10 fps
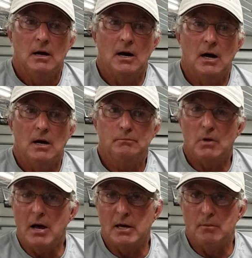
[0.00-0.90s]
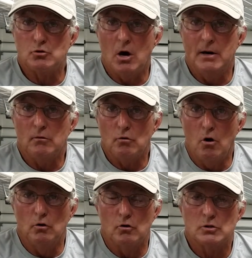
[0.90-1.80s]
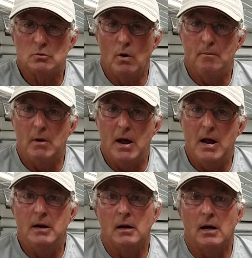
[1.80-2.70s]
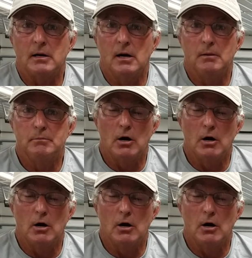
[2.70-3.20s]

uh, I kept trying to throw a little swim bait, like a,